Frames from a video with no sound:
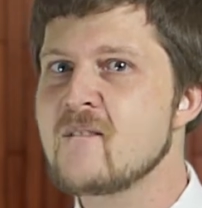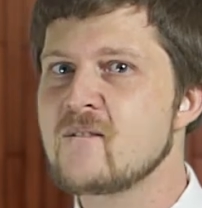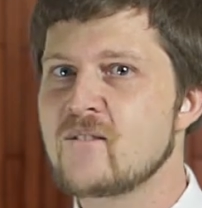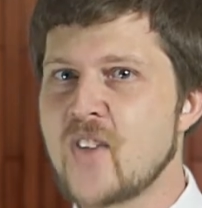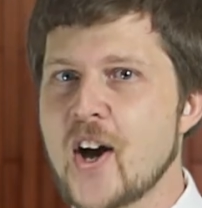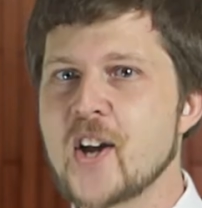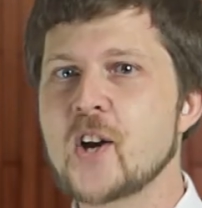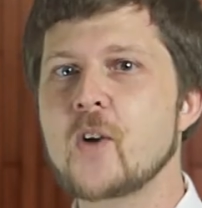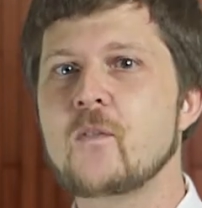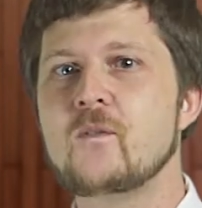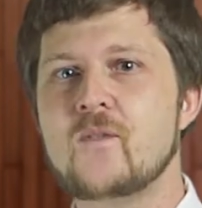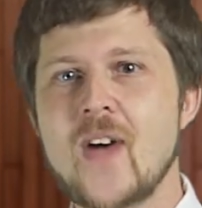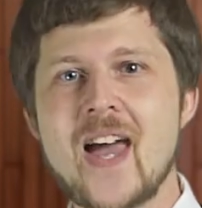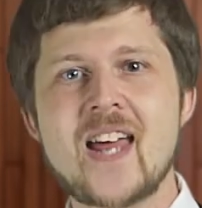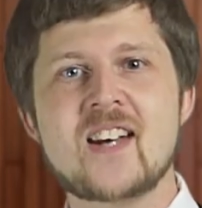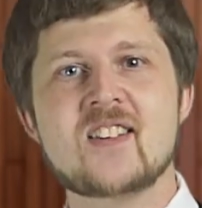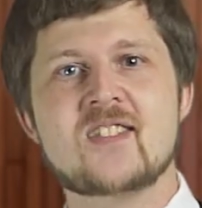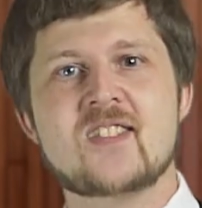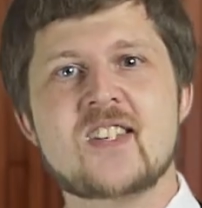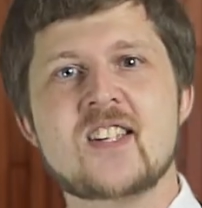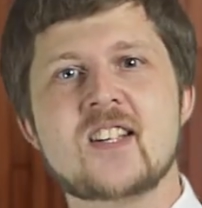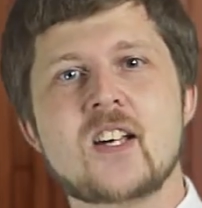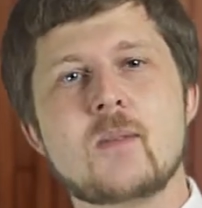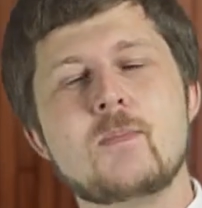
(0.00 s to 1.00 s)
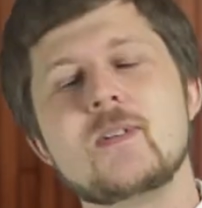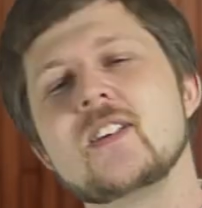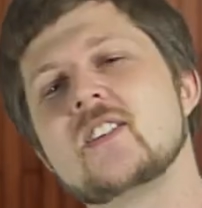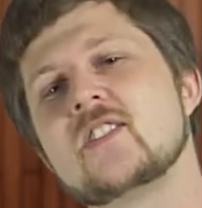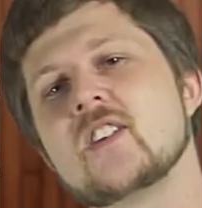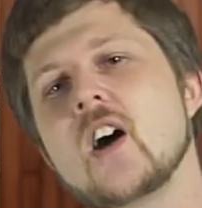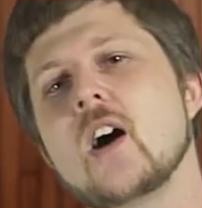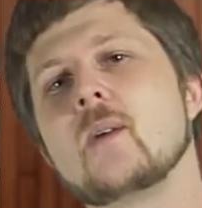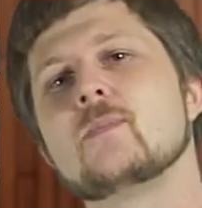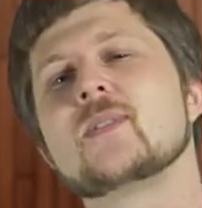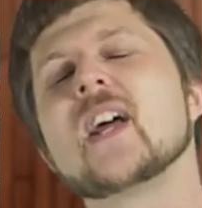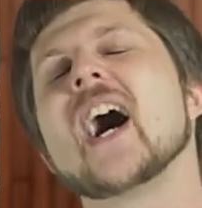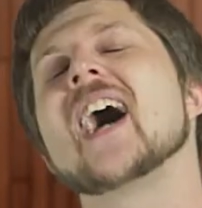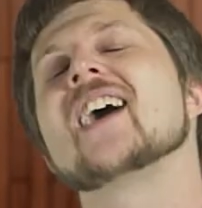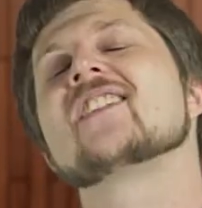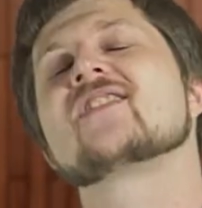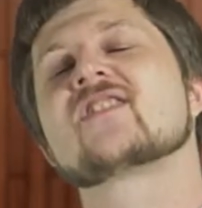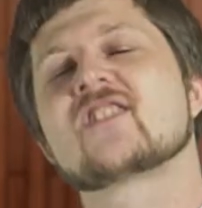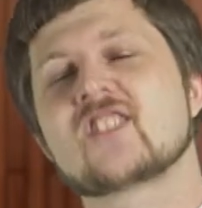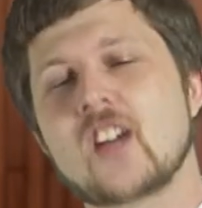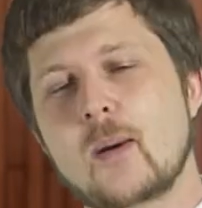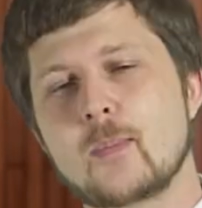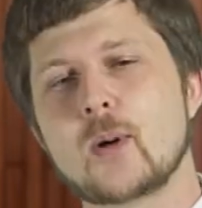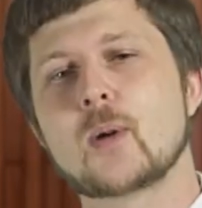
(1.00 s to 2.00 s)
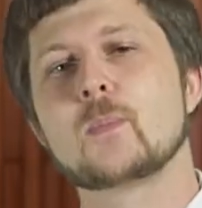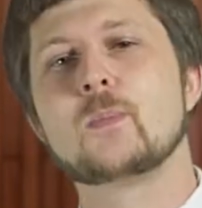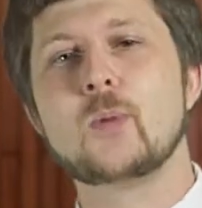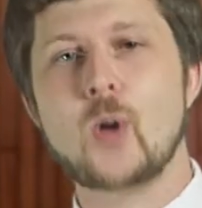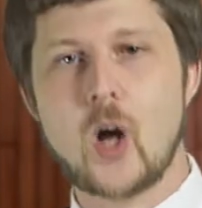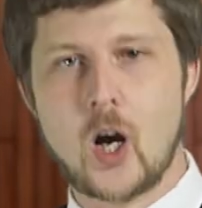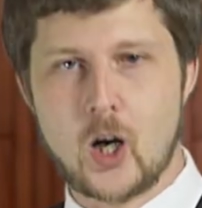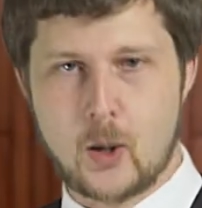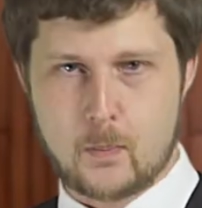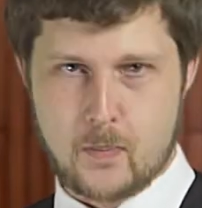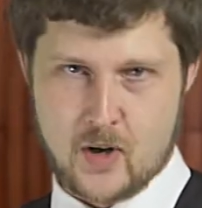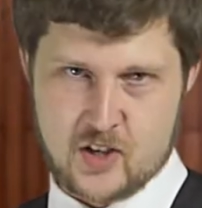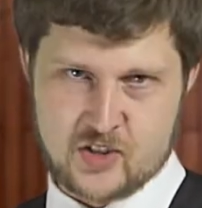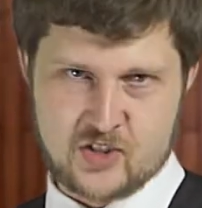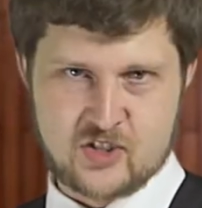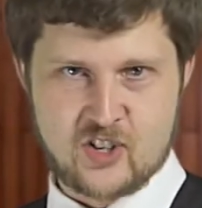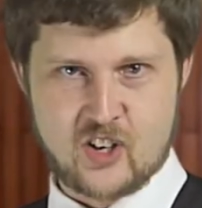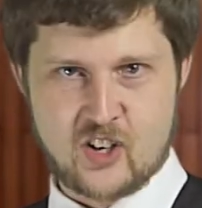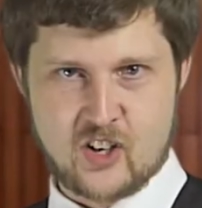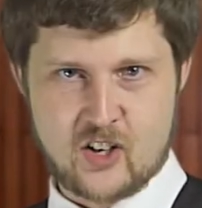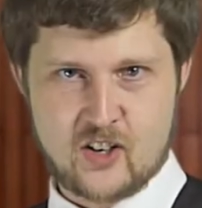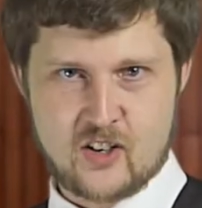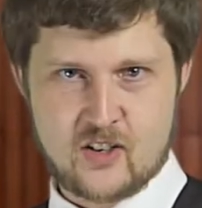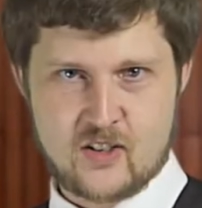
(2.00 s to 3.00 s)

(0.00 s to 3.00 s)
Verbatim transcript: Final Fantasy can be dubbed as summer blockbuster.